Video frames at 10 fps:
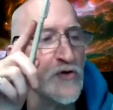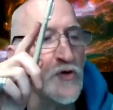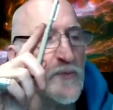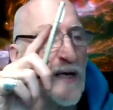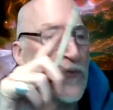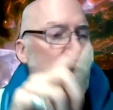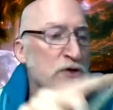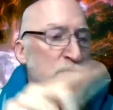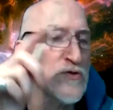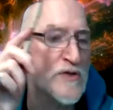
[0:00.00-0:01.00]
group, I'm going
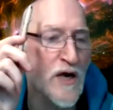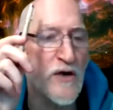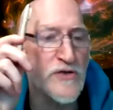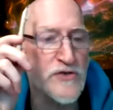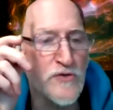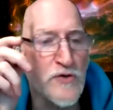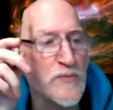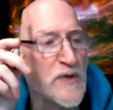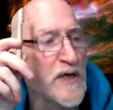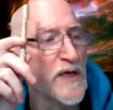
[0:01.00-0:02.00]
to do the artist group,
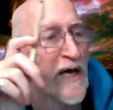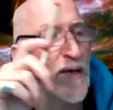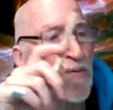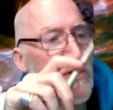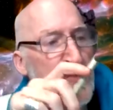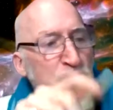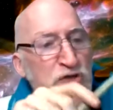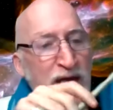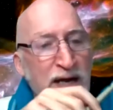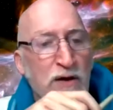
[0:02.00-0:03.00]
I'm going to do
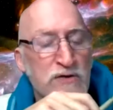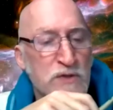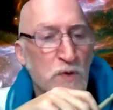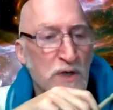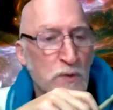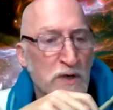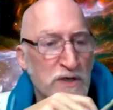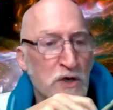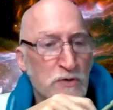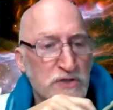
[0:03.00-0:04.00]
10 hours of one on one
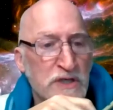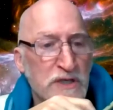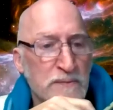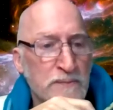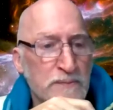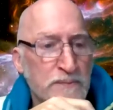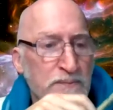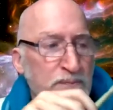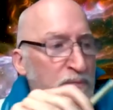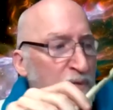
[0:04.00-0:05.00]
coaching,
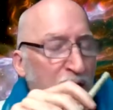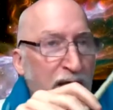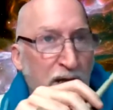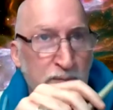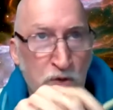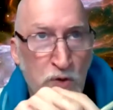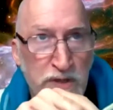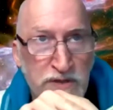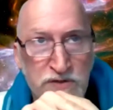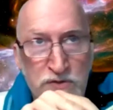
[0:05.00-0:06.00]
and I'm
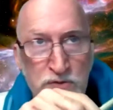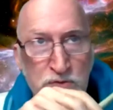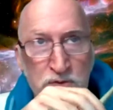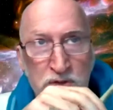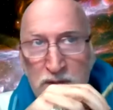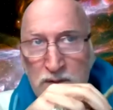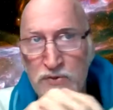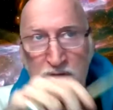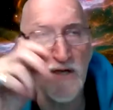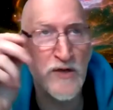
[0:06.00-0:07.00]
going to
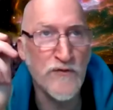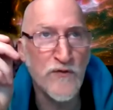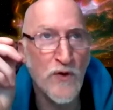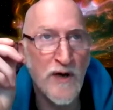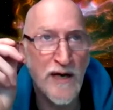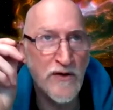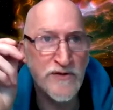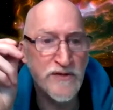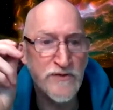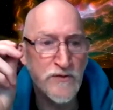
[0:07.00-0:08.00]
put another four
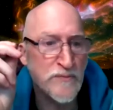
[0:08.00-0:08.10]
hours into